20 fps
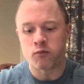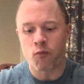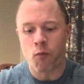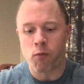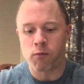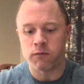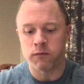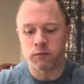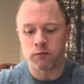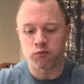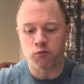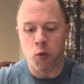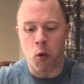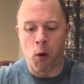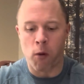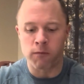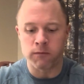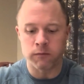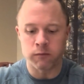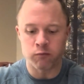they're
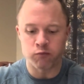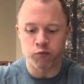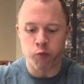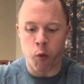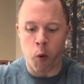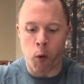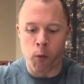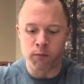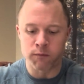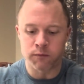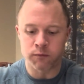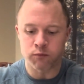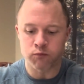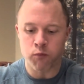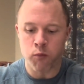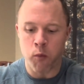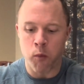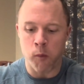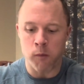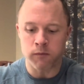still trying to pull
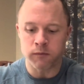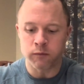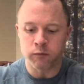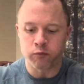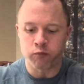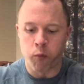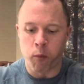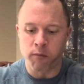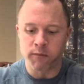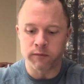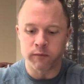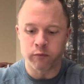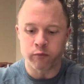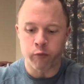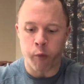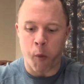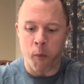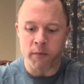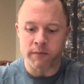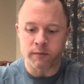carbs and
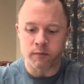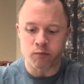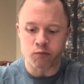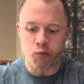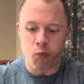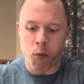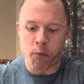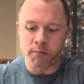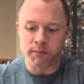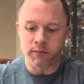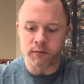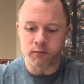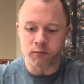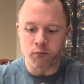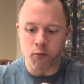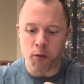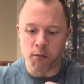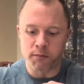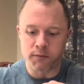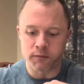they just grind
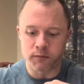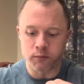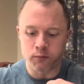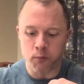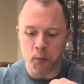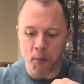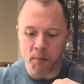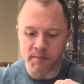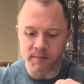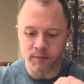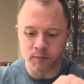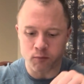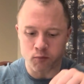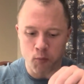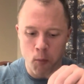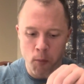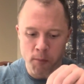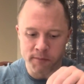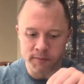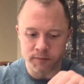themselves into
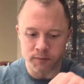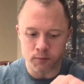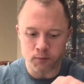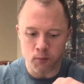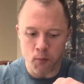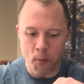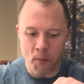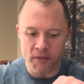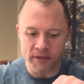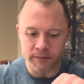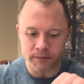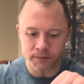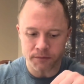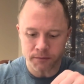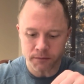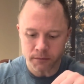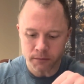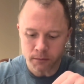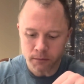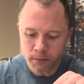a hole, and they get
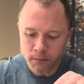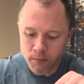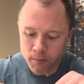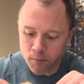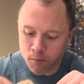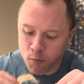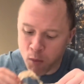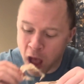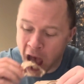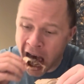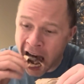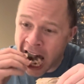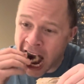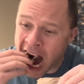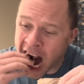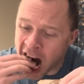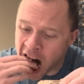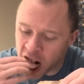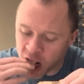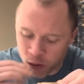out of shape. They actually
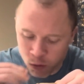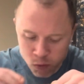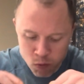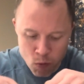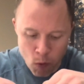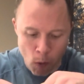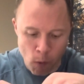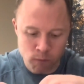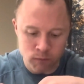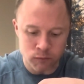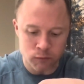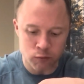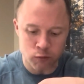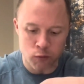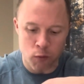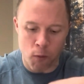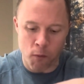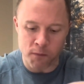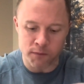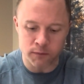get out of shape, and that's where you
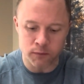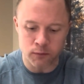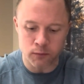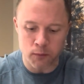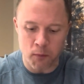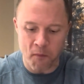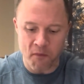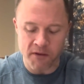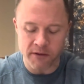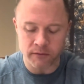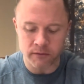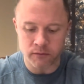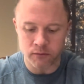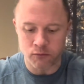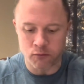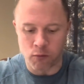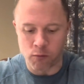start losing muscle.